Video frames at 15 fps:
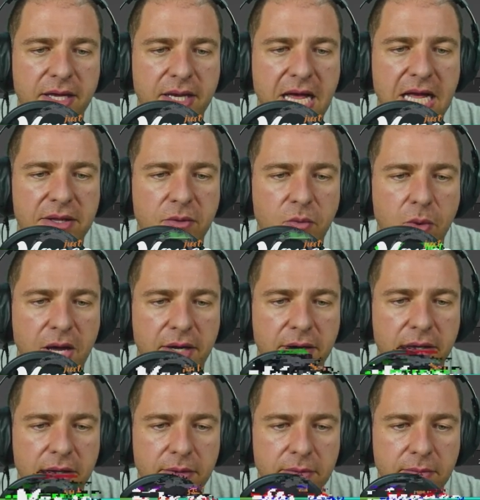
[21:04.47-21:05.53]
another
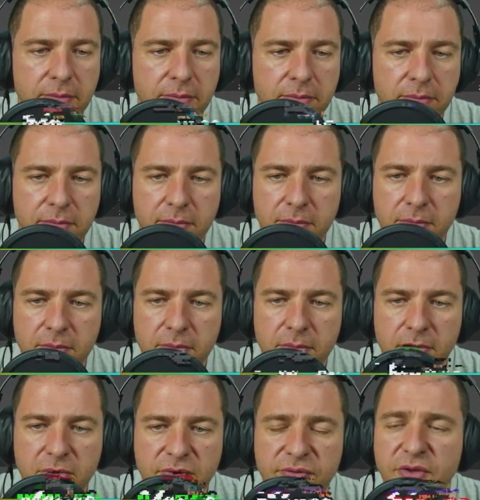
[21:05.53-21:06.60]
one,
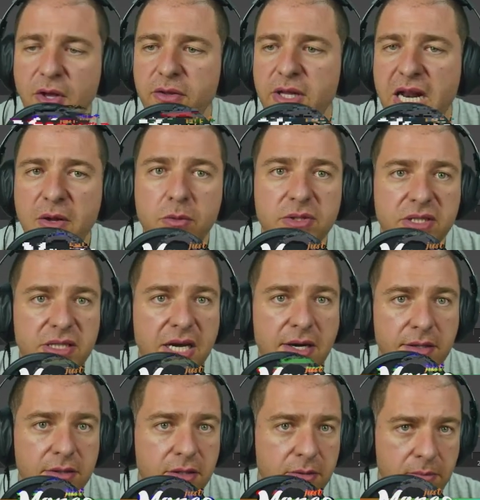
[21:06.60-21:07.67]
so that I will
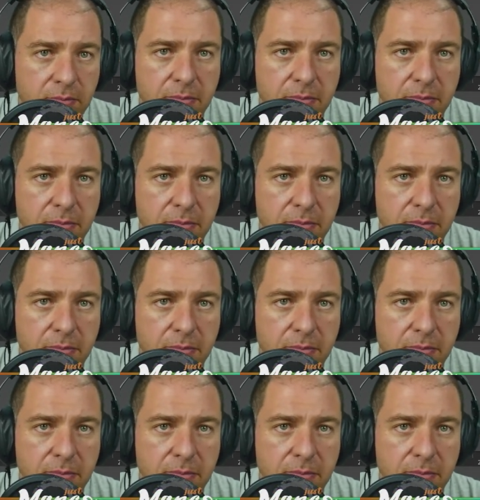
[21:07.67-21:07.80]
start